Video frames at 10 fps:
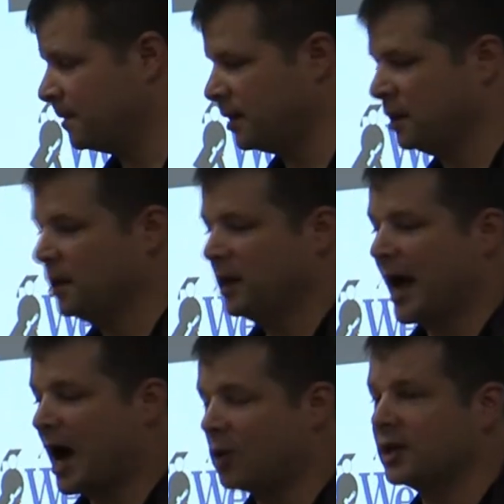Okay?
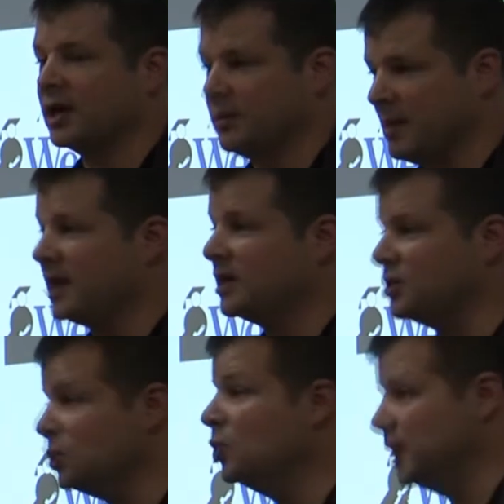How can I make
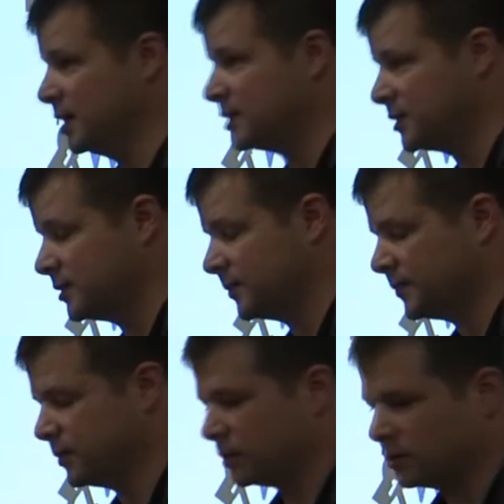it do this?
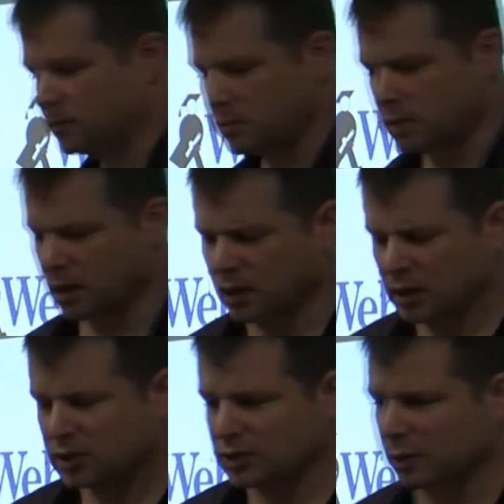
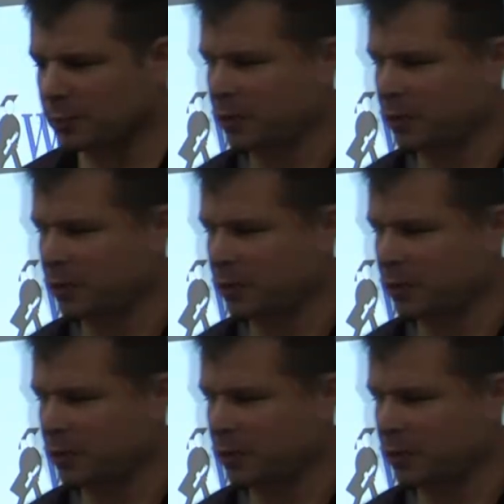So the